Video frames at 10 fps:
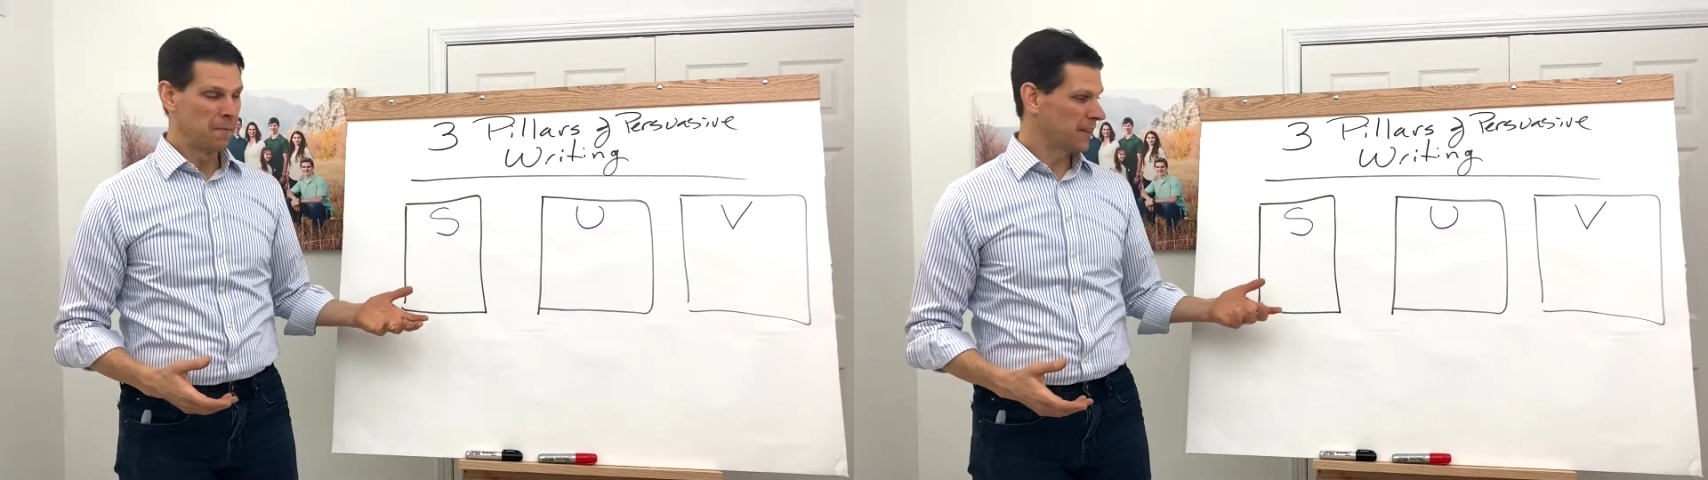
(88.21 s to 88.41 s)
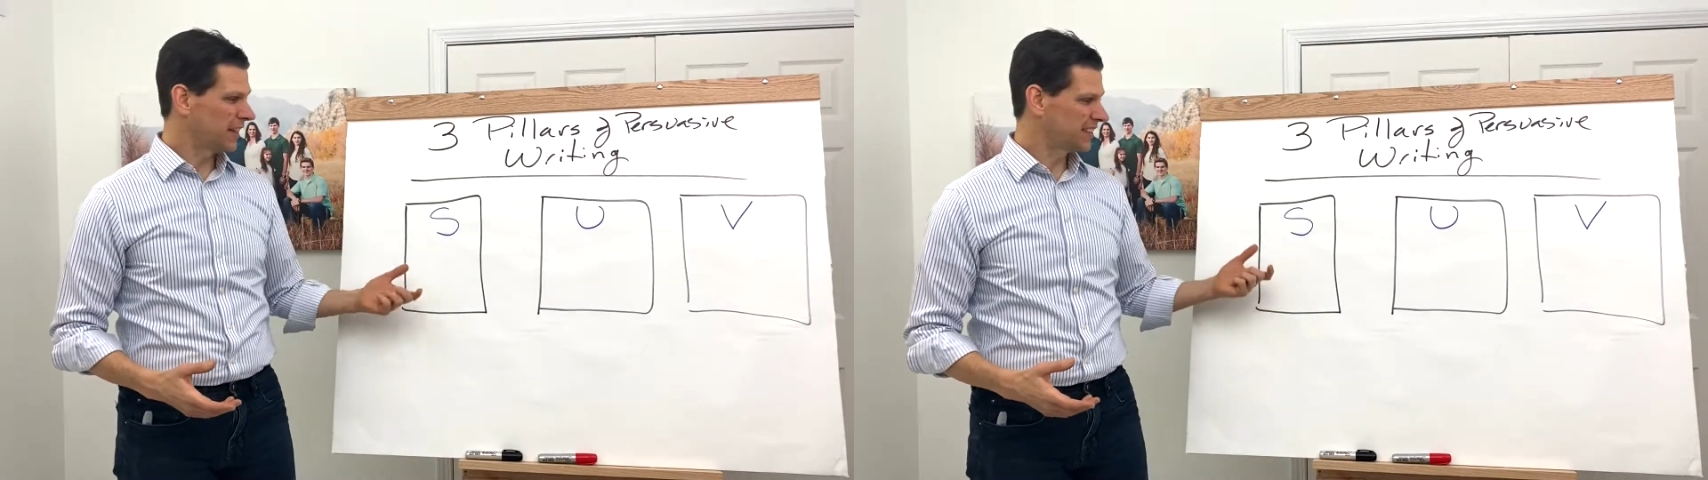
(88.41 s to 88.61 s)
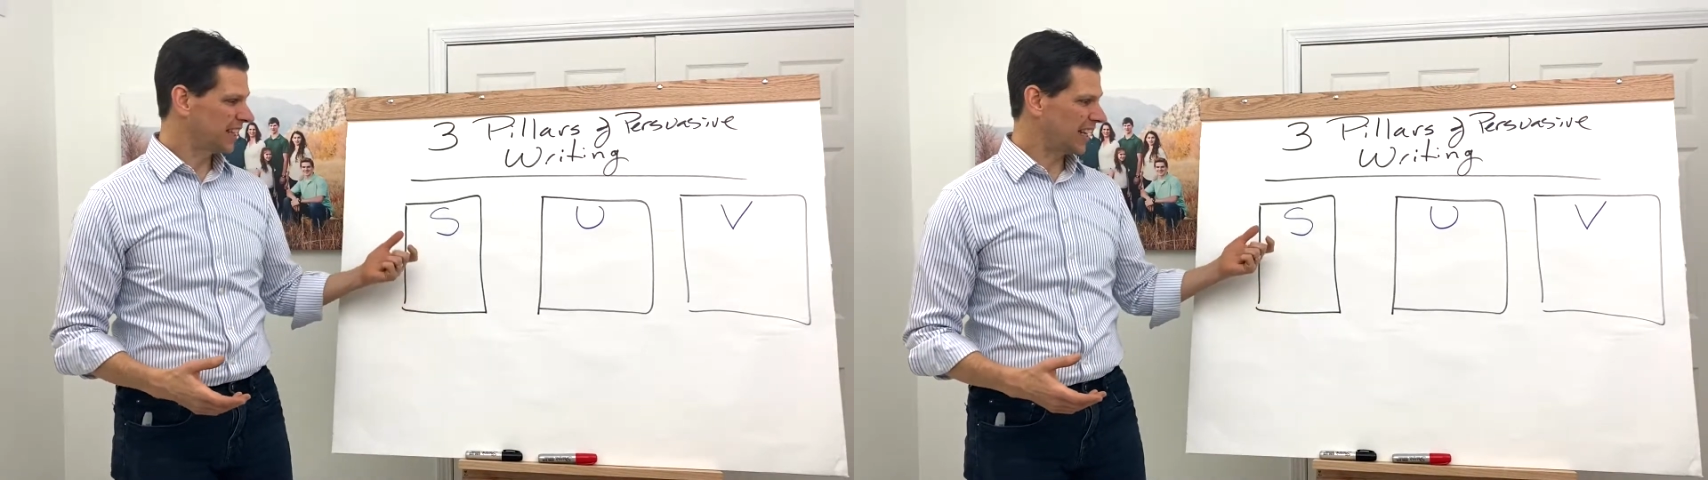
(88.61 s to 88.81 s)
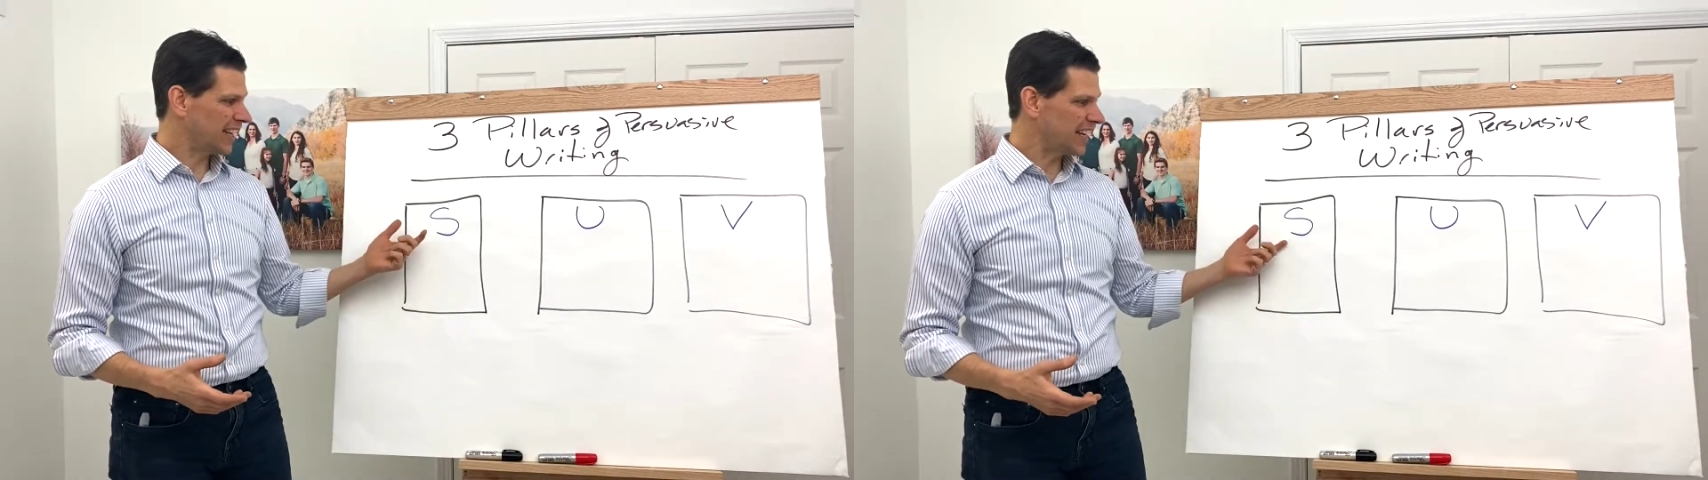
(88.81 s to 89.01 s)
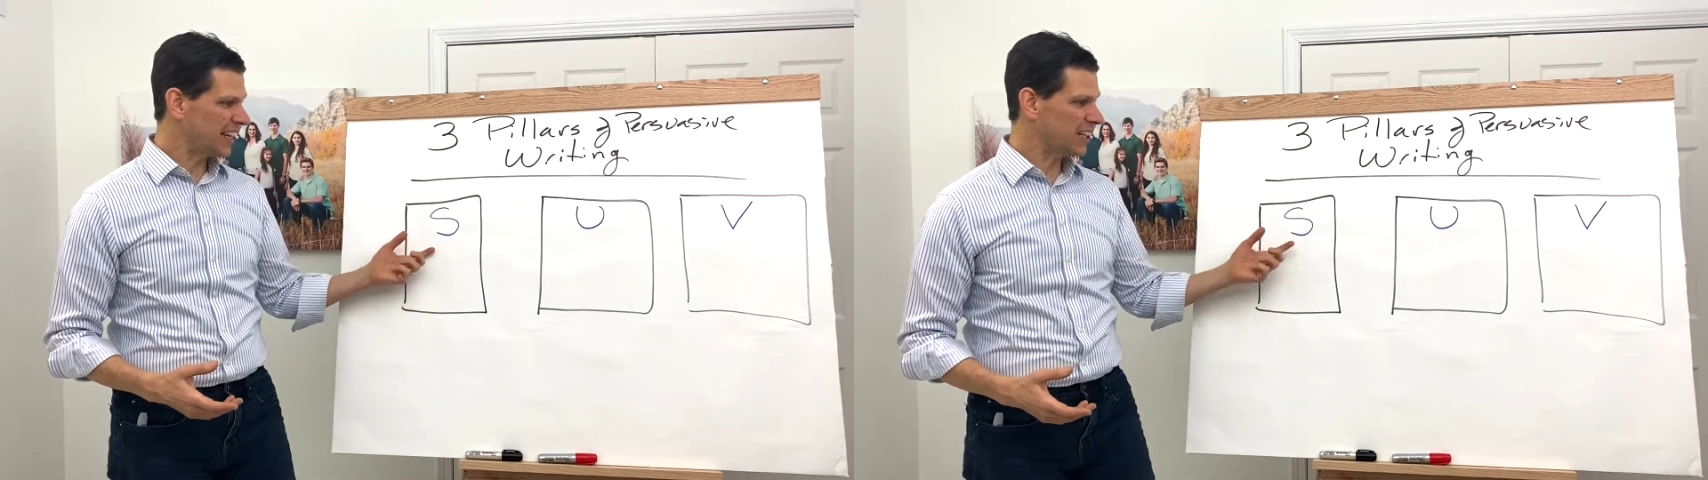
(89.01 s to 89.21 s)
is that
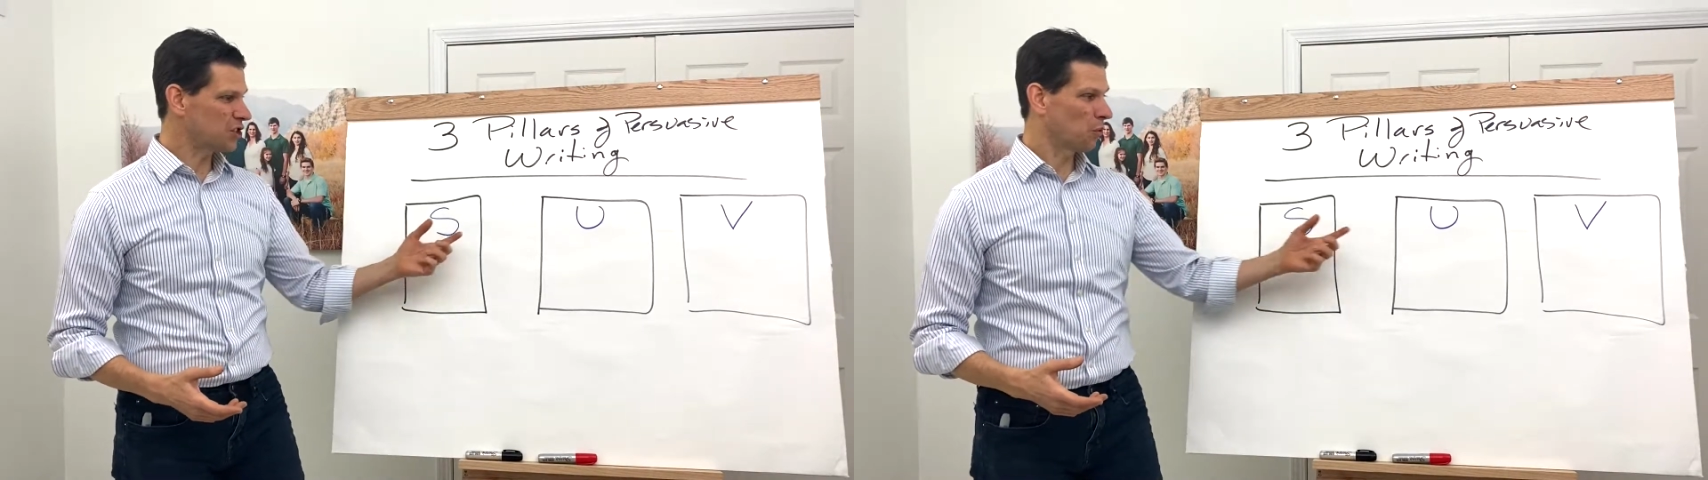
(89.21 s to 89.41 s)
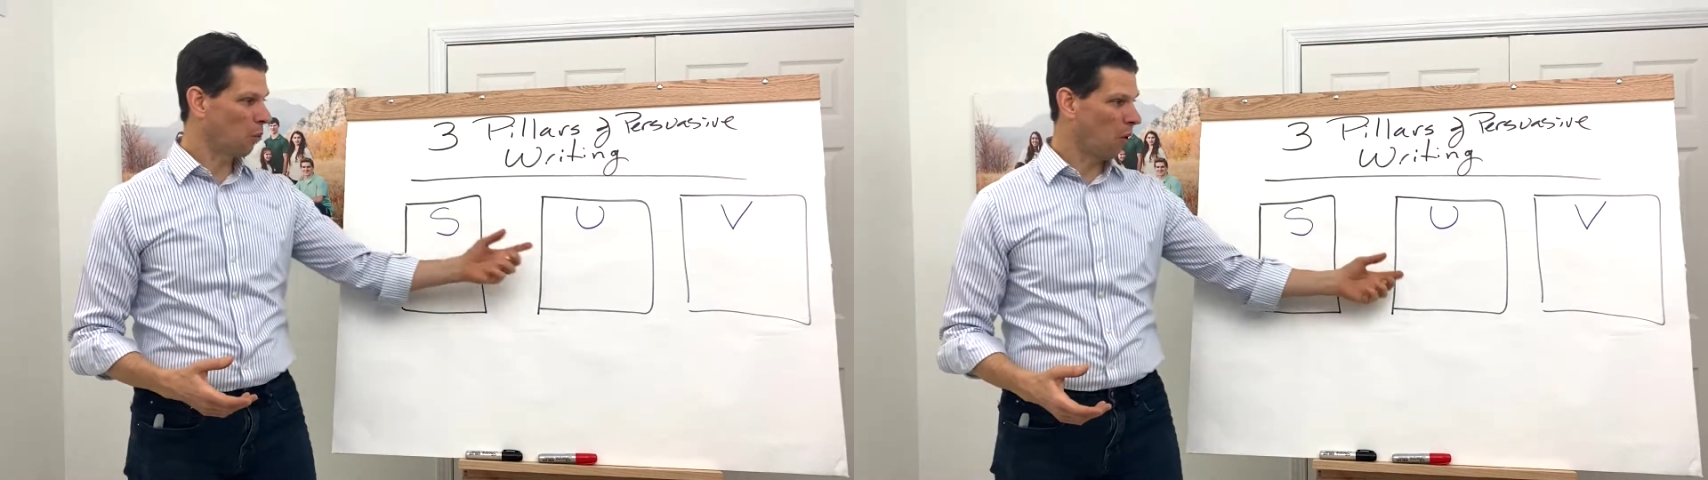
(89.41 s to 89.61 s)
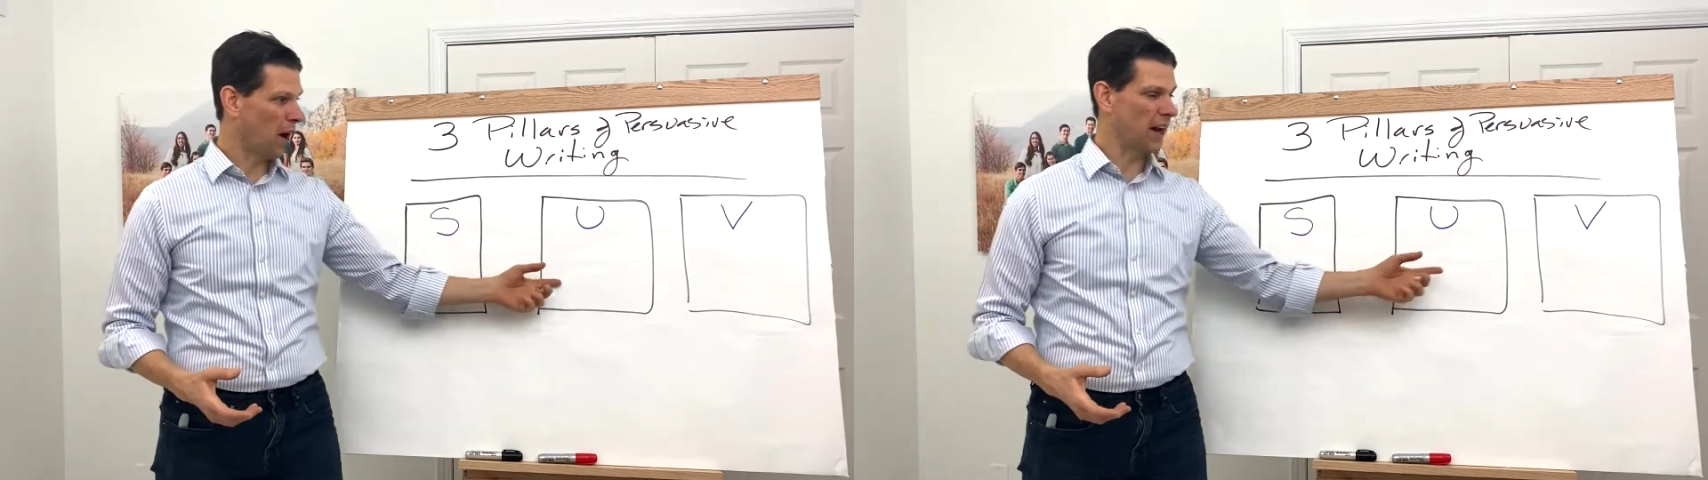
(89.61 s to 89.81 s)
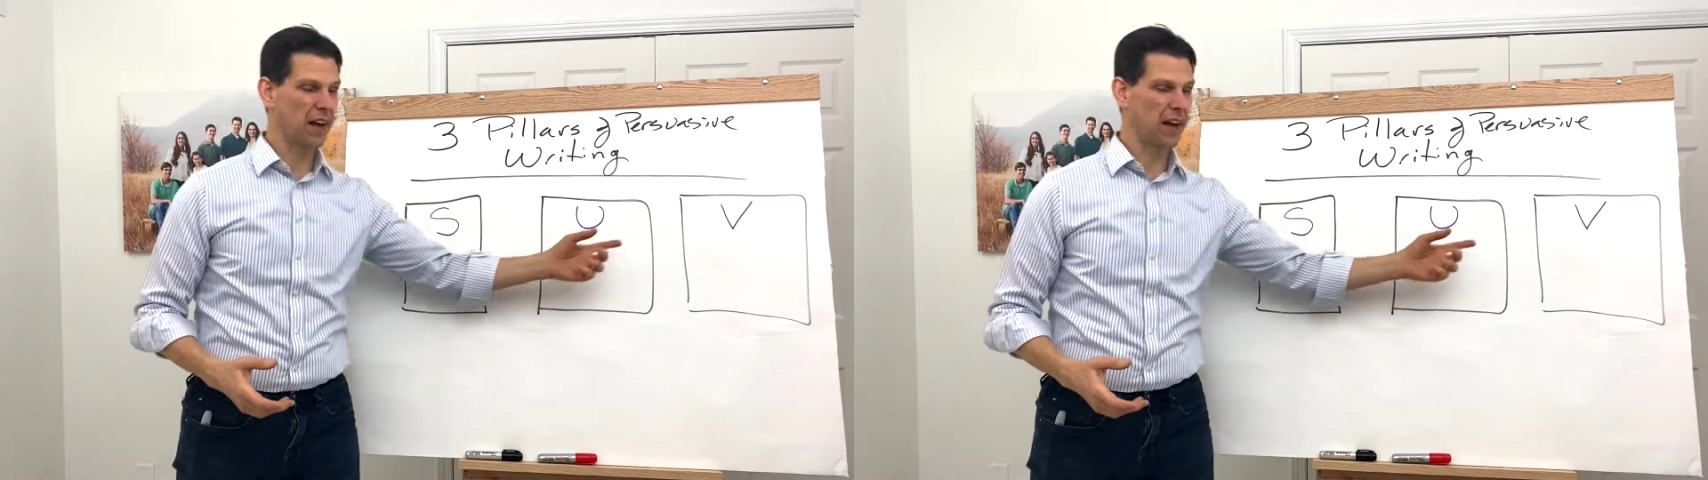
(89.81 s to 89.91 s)
each one